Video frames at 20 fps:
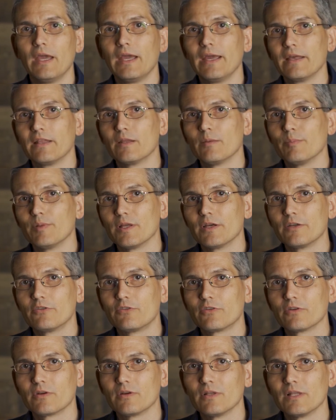and the blood
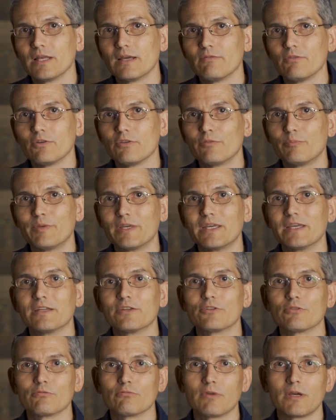sugar levels begin
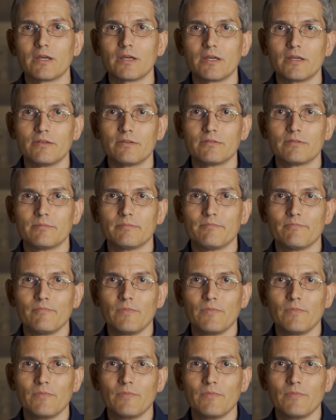to rise.